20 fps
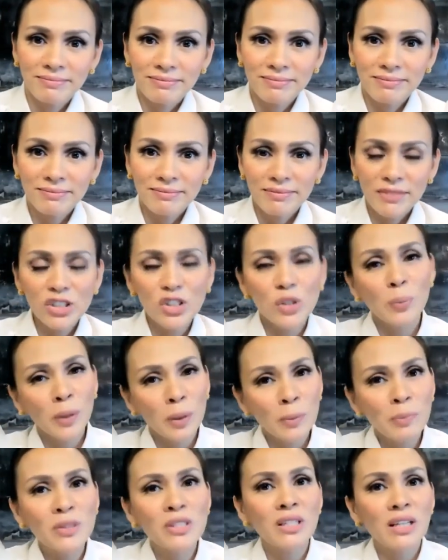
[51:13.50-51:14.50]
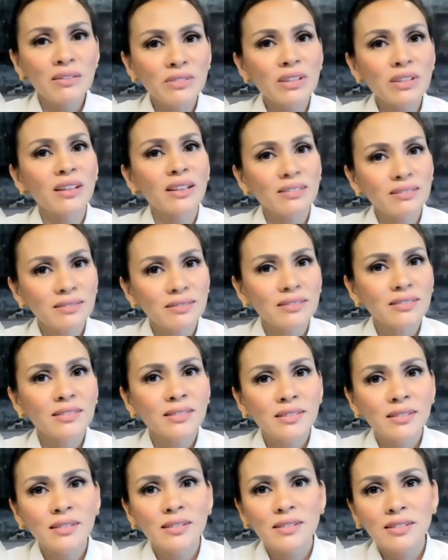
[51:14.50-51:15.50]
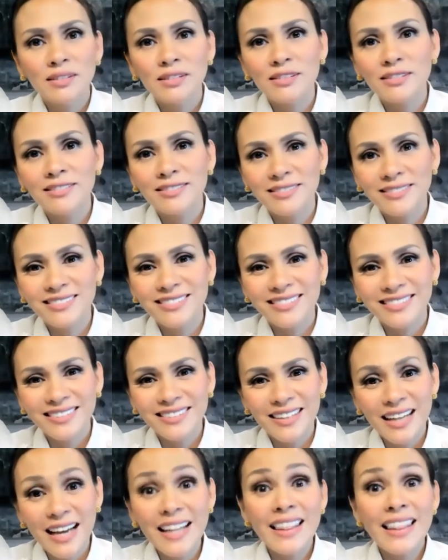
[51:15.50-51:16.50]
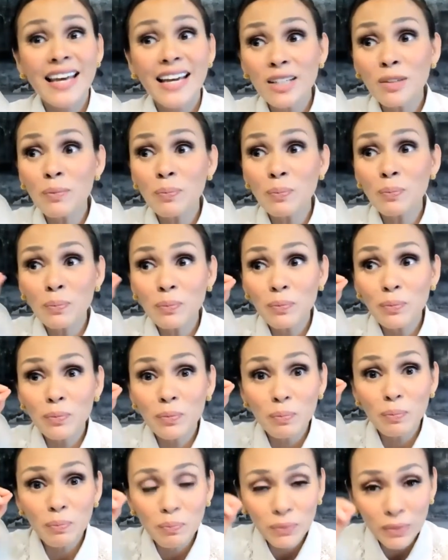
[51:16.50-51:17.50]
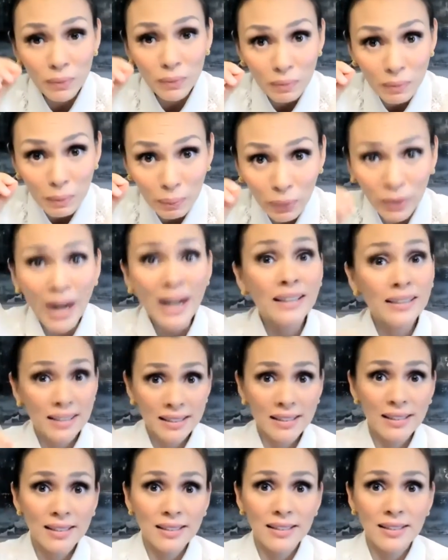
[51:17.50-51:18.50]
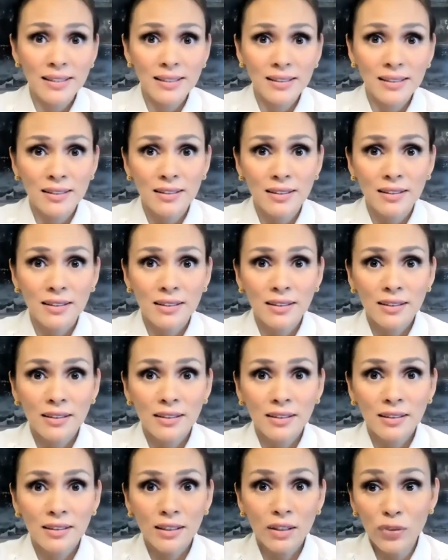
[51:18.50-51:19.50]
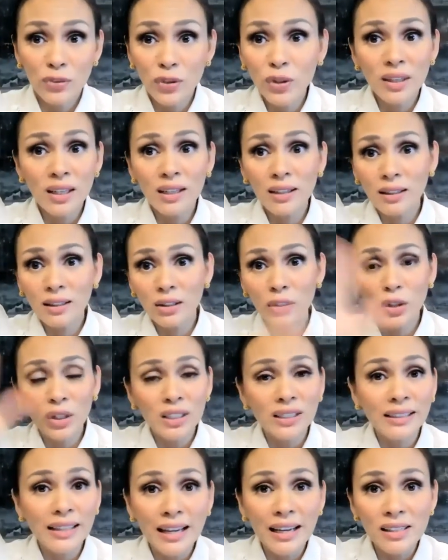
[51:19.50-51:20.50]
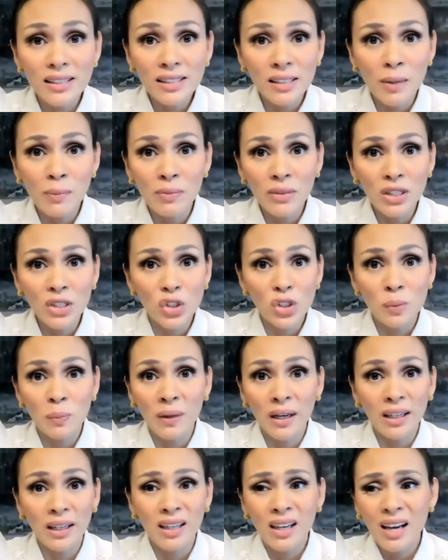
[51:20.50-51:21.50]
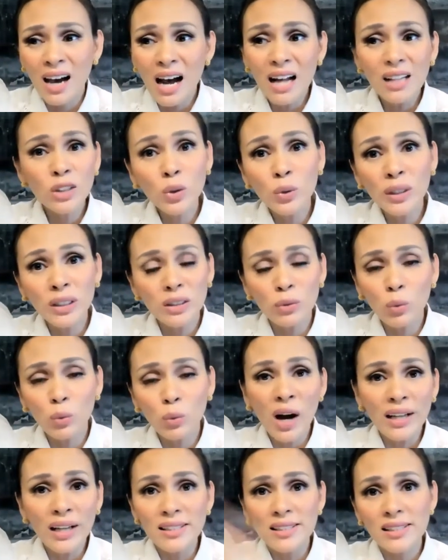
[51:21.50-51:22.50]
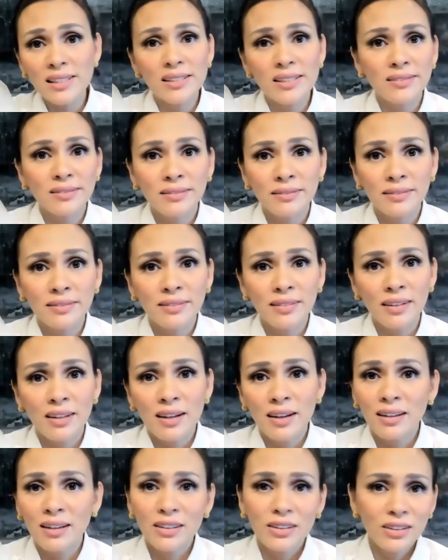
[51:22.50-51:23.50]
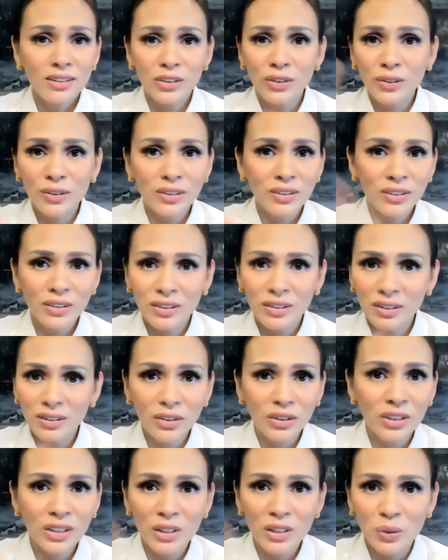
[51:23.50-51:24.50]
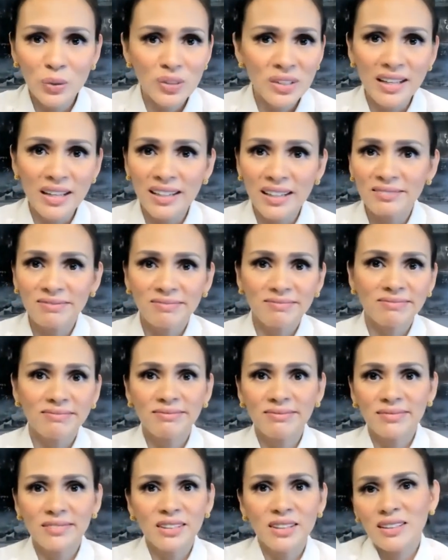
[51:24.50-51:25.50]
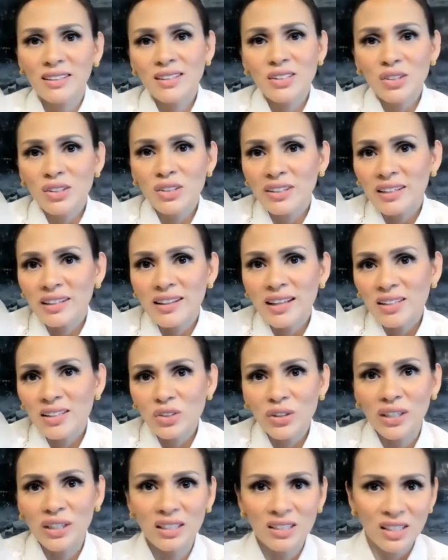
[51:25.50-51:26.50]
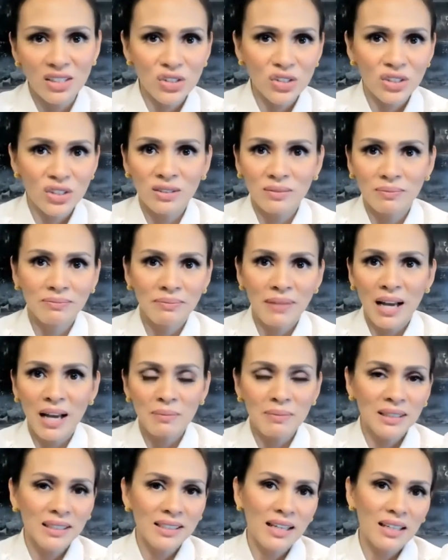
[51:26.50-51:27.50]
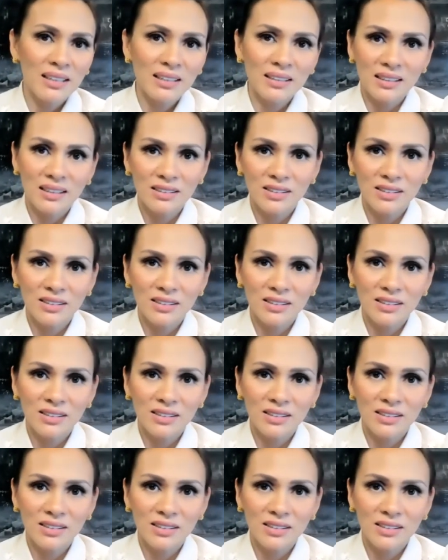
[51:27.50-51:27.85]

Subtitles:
There's a purpose to everything. And then practice. If you think you can nail something just by, I'll do it once, you're going to lose that. That's already such a bad mentality.